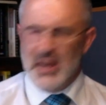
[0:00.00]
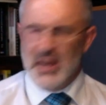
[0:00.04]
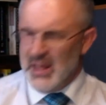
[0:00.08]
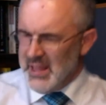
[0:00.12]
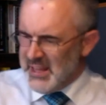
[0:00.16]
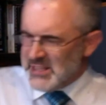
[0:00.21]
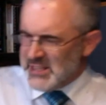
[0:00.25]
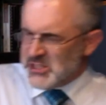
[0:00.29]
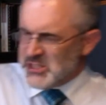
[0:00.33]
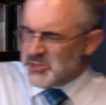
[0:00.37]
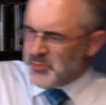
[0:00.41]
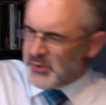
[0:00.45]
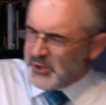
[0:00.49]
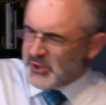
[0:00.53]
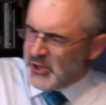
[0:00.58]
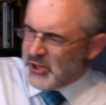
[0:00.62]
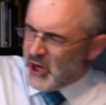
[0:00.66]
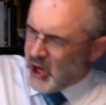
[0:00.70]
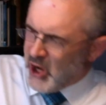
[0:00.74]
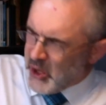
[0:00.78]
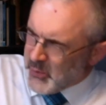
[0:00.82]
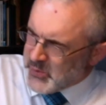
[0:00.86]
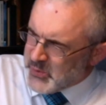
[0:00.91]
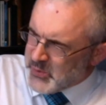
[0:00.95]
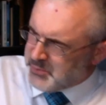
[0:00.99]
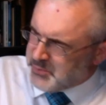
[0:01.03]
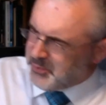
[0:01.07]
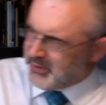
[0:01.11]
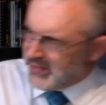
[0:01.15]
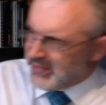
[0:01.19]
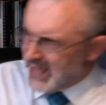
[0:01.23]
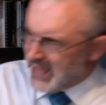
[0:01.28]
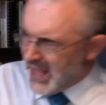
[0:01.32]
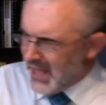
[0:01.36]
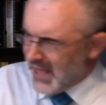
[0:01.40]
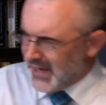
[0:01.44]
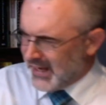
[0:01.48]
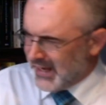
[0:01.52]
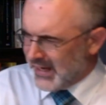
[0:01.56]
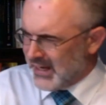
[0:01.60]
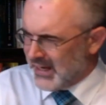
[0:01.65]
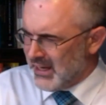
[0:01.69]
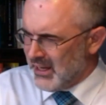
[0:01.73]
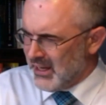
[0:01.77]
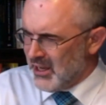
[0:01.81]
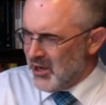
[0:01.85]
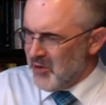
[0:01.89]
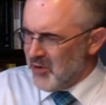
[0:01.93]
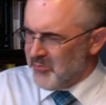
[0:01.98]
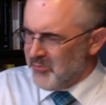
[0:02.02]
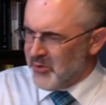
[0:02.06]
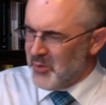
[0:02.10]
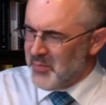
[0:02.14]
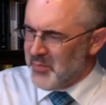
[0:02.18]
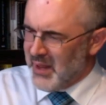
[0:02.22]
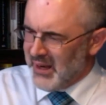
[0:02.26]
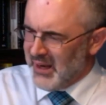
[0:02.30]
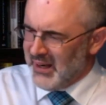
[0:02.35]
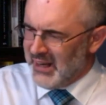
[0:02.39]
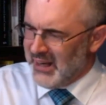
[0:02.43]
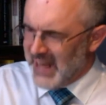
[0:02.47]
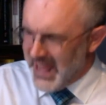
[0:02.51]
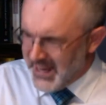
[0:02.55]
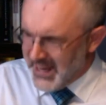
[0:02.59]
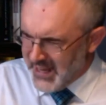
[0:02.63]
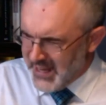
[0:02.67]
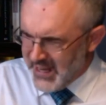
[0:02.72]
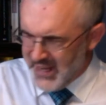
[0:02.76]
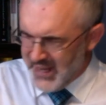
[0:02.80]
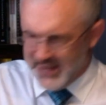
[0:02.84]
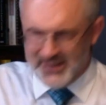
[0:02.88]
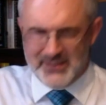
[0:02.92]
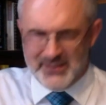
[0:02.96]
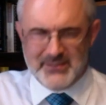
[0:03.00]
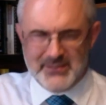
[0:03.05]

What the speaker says: This is what God was planning for millennia.